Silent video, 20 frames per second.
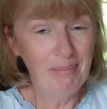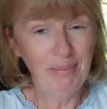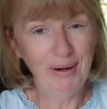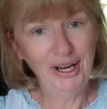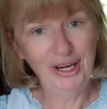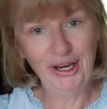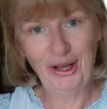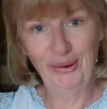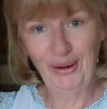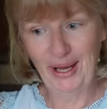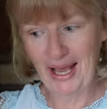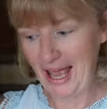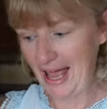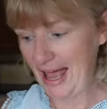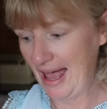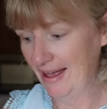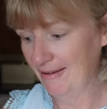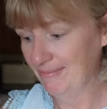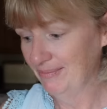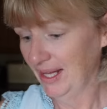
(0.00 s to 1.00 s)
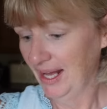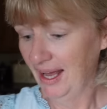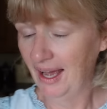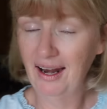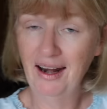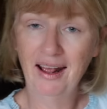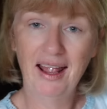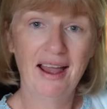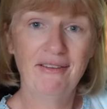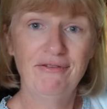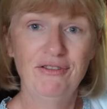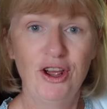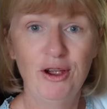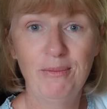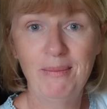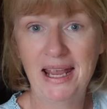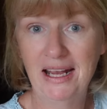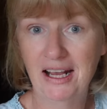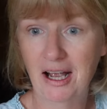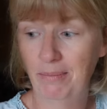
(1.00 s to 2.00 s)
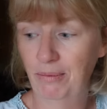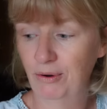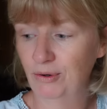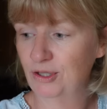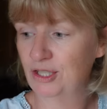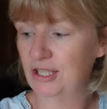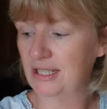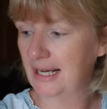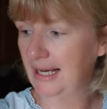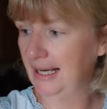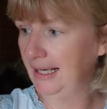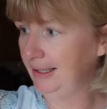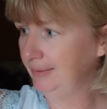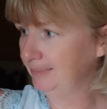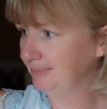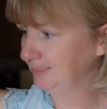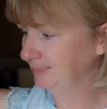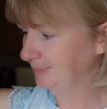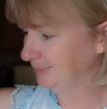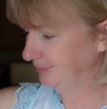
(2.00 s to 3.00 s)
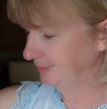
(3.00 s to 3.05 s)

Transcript: but I don't care. I have no makeup on today